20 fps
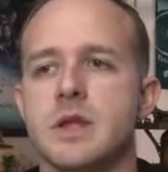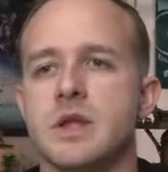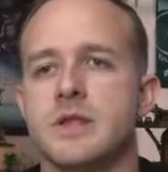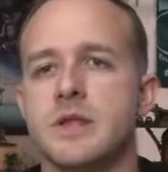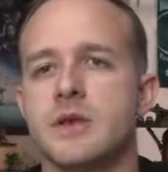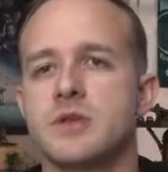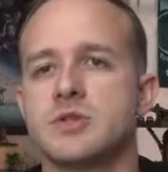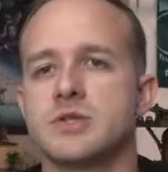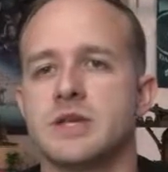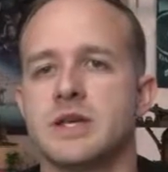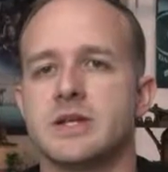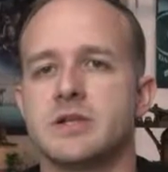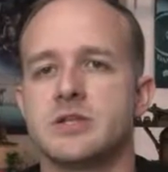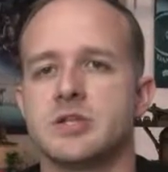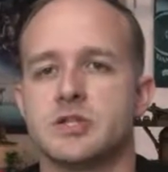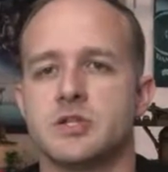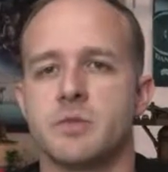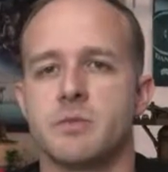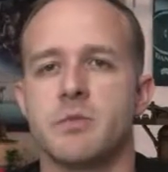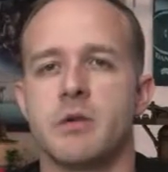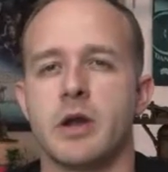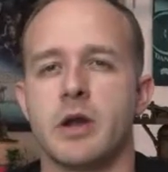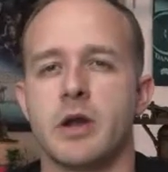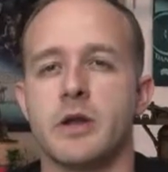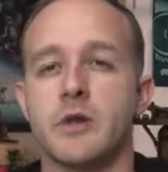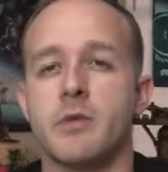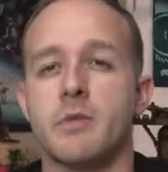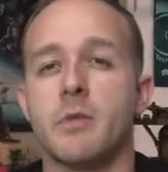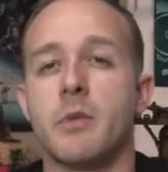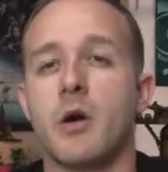they'll send just a brand
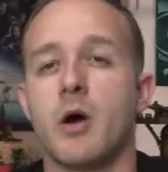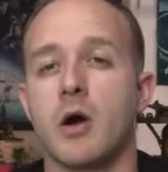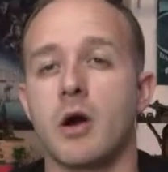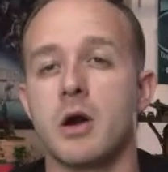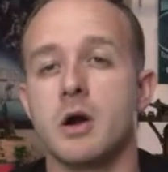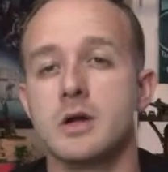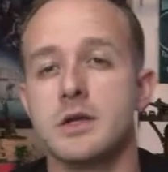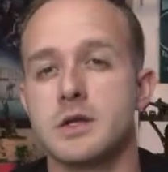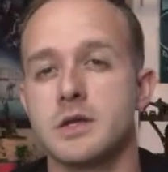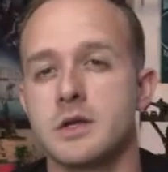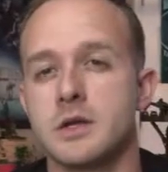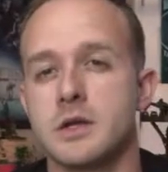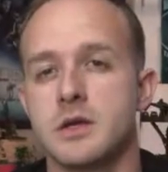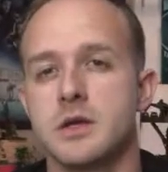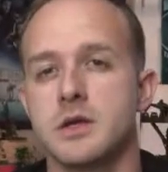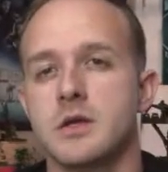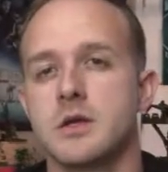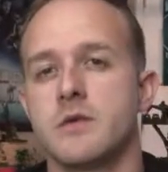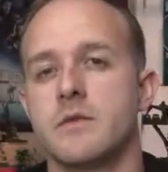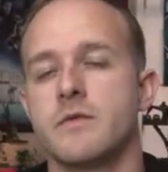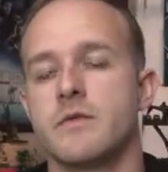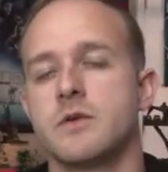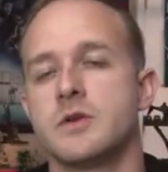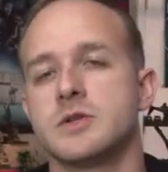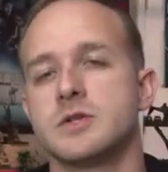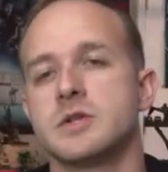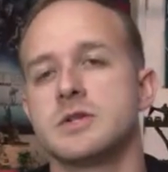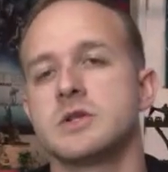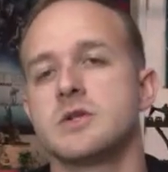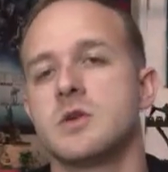new part
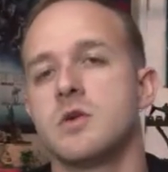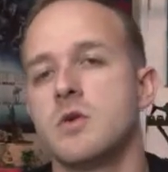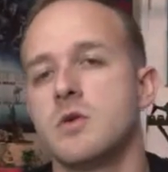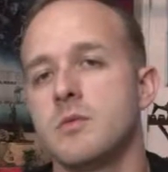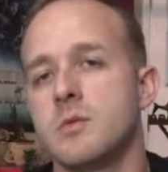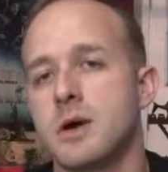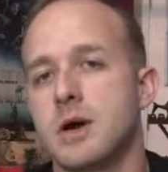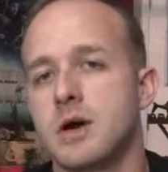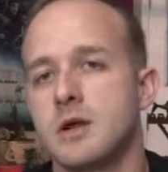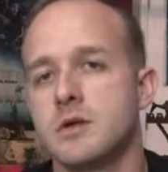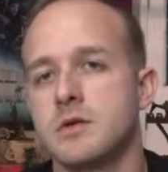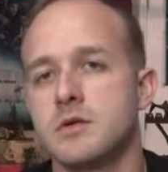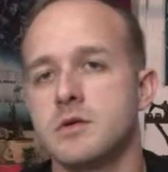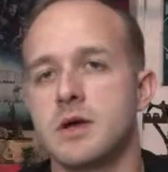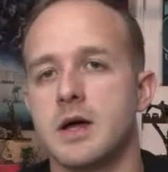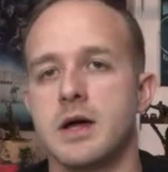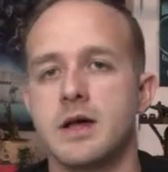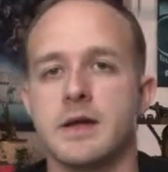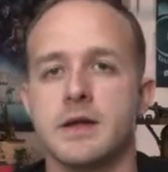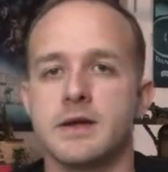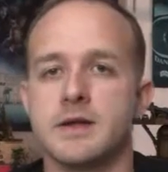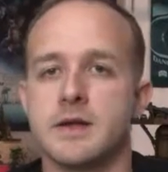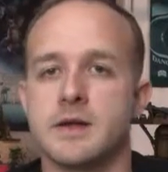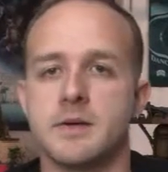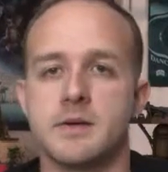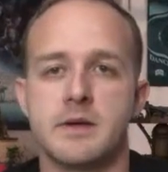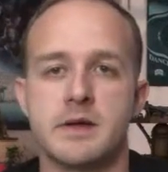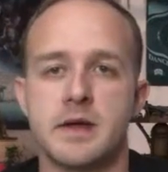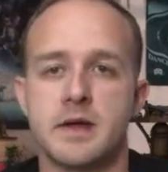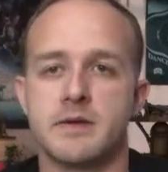versus the whole model.
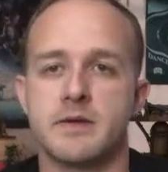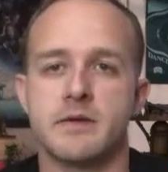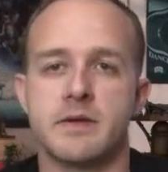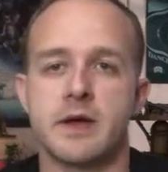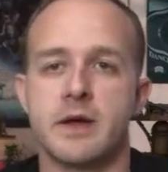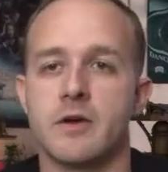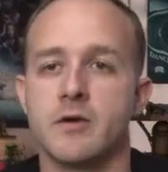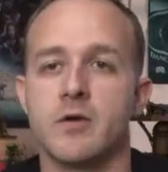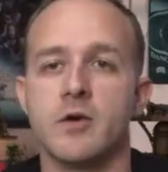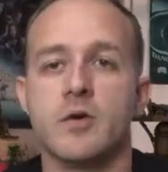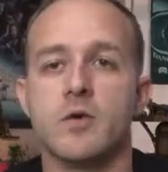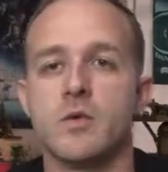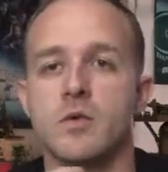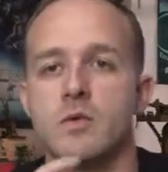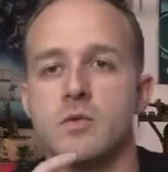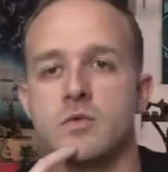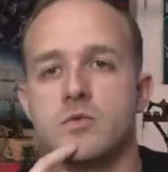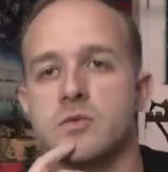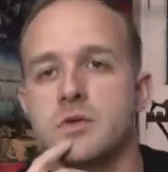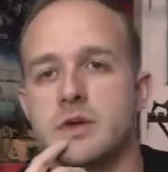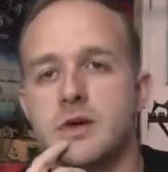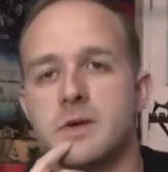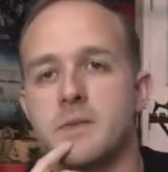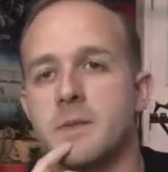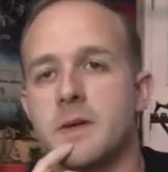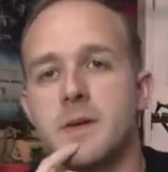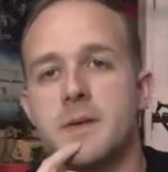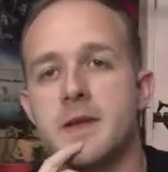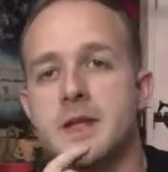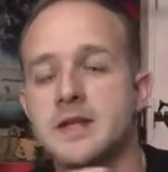I don't know.
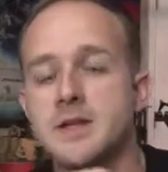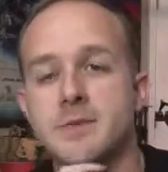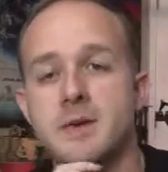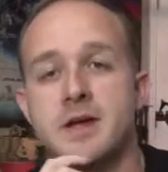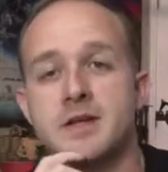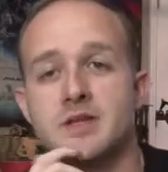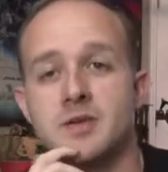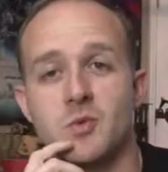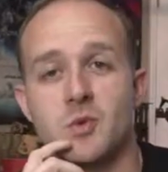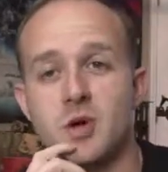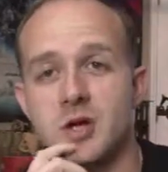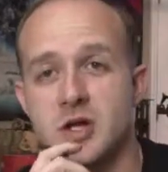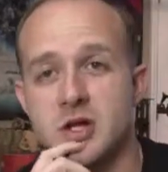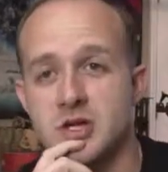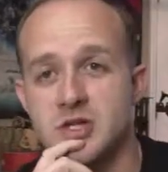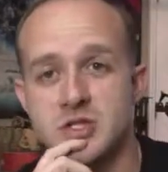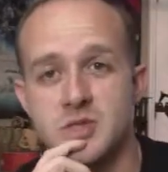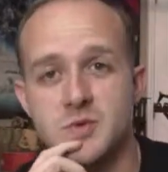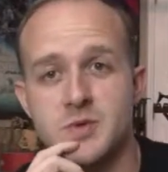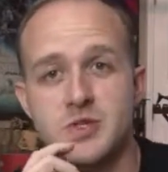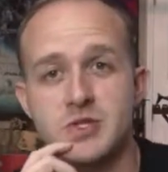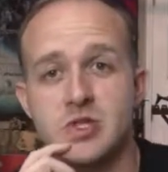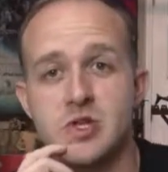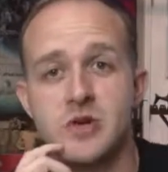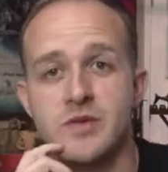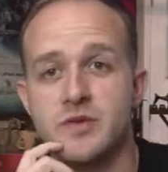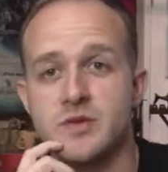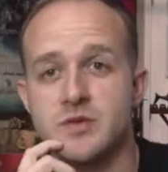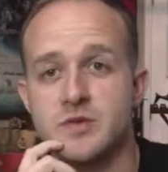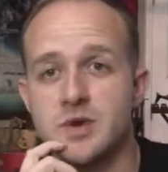Maybe it depends on what customer
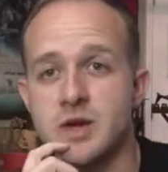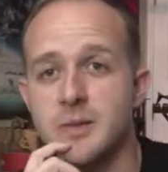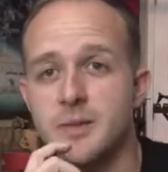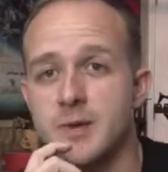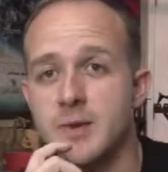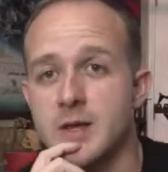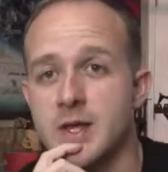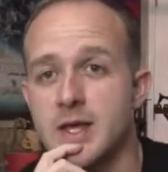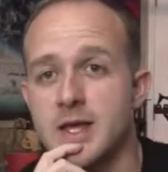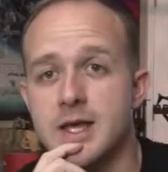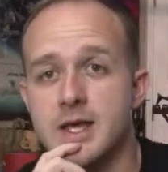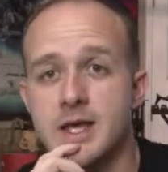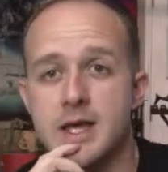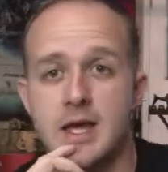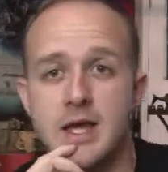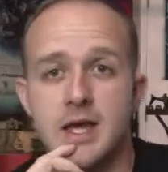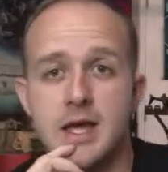service rep you get.